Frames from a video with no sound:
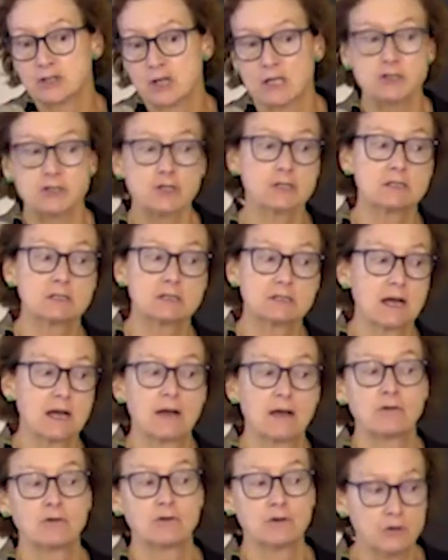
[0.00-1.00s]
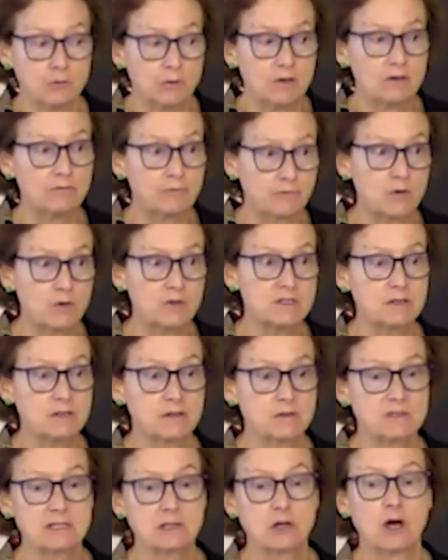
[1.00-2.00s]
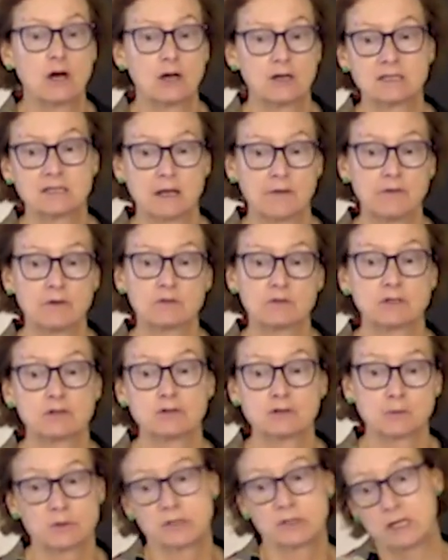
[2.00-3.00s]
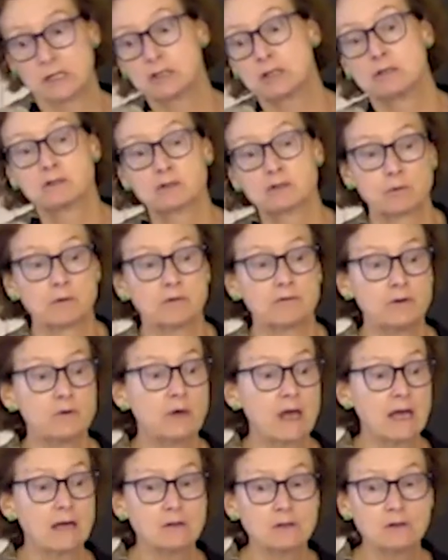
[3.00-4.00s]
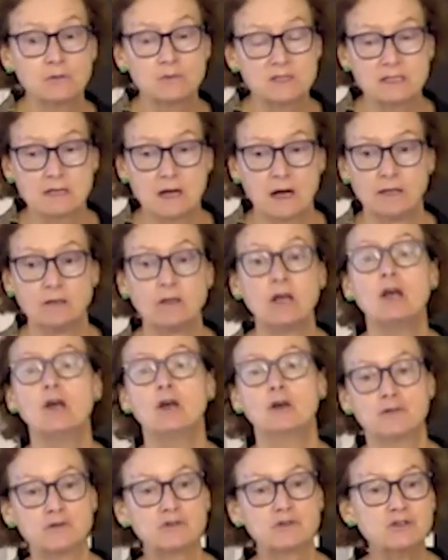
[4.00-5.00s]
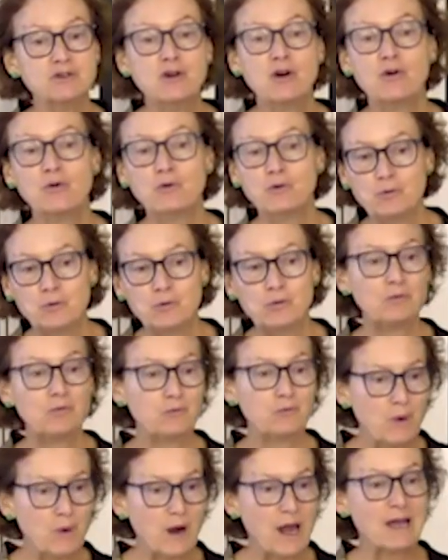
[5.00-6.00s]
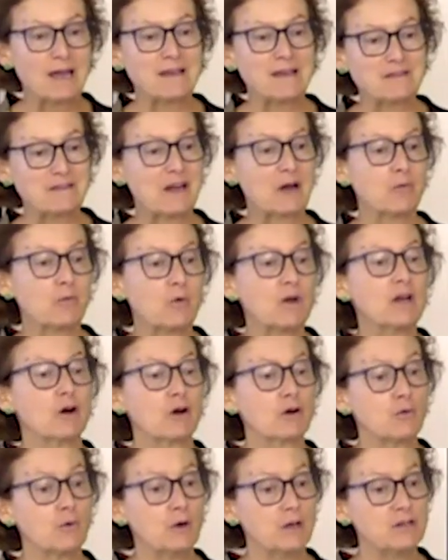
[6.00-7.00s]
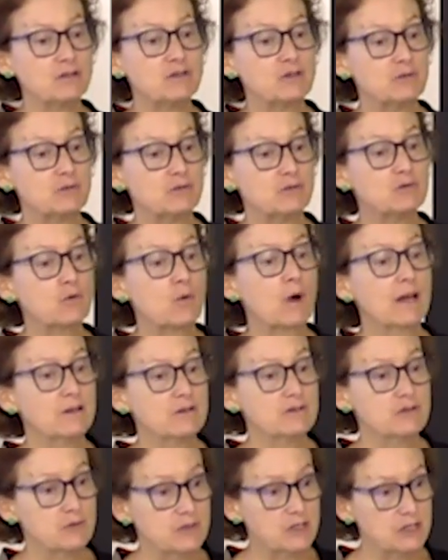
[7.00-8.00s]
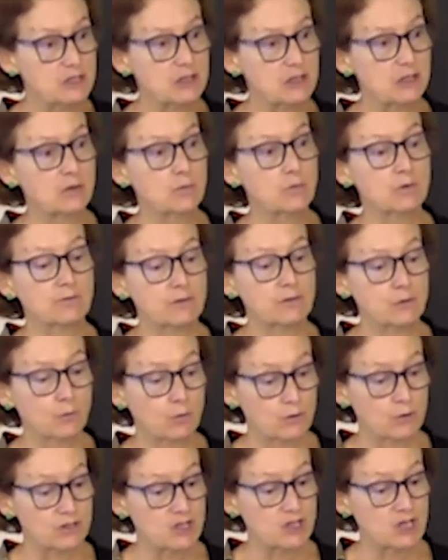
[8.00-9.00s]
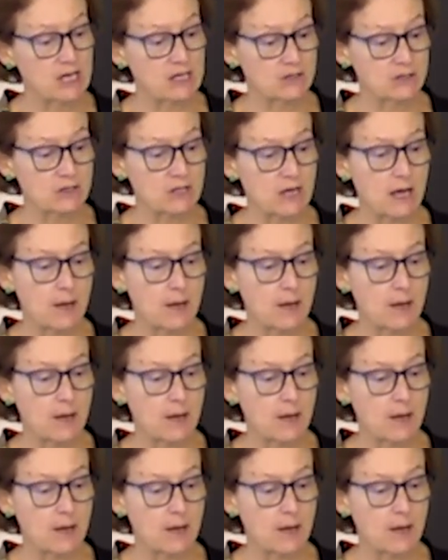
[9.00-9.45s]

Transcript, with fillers: judges is either you enforce those laws and those interpretations, or if you can't, you resign. There's no way that we are going to try to judicially review or change